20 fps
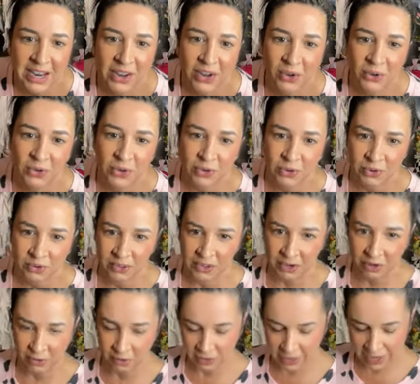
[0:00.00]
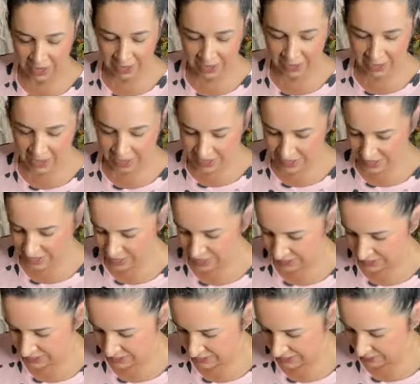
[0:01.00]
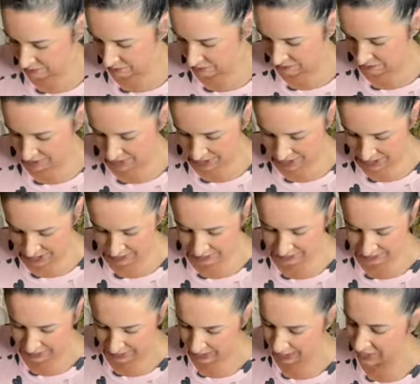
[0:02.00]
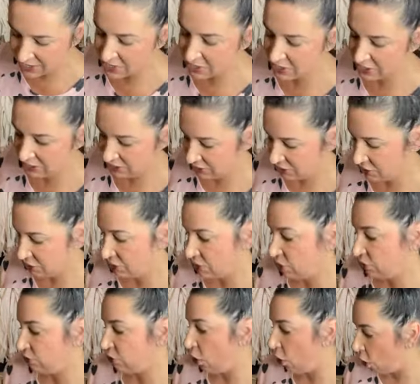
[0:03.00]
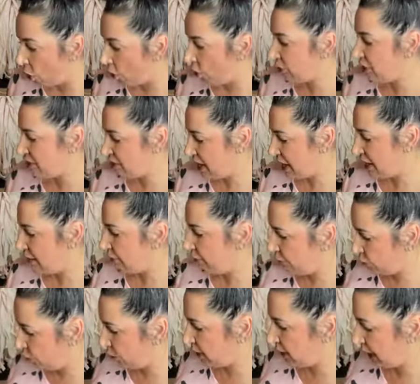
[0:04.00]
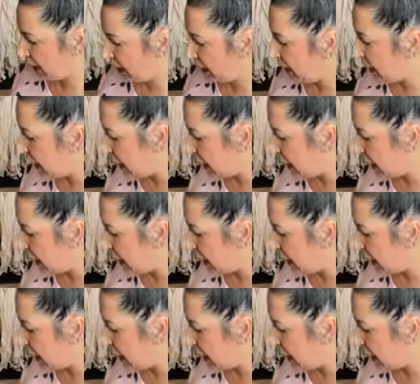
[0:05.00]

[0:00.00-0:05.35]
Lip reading: Oh, you go, Alice. What? See, I used to do those all the time, 4 a day.